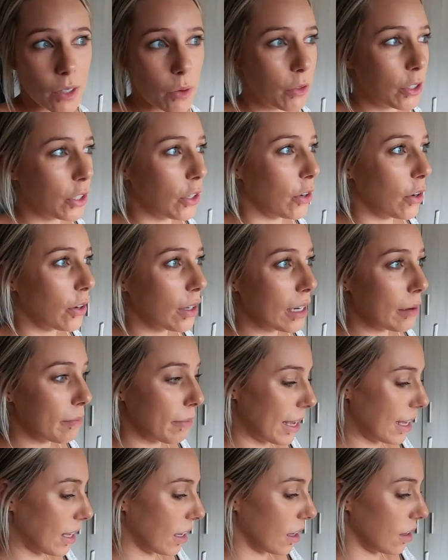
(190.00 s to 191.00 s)
Well, you're not going
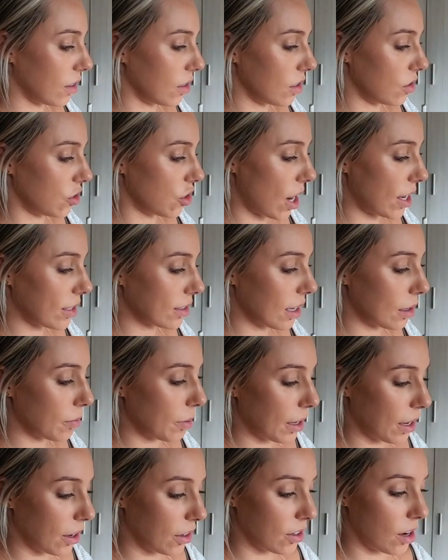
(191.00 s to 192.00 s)
to make it. Jai's going
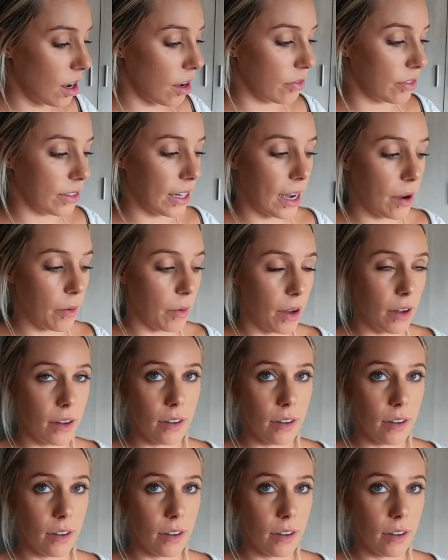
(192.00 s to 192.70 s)
to be here in half an hour.